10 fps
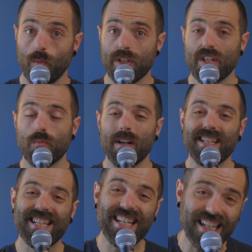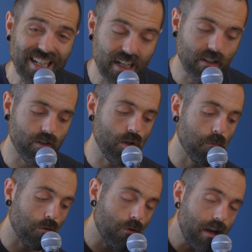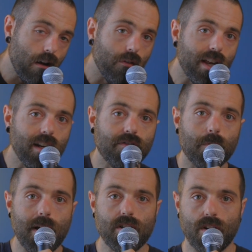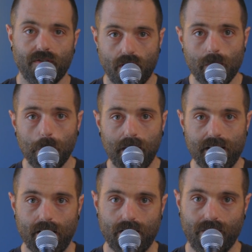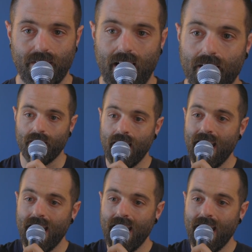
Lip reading: which is what is needed to bring all that information from your PlayStation 5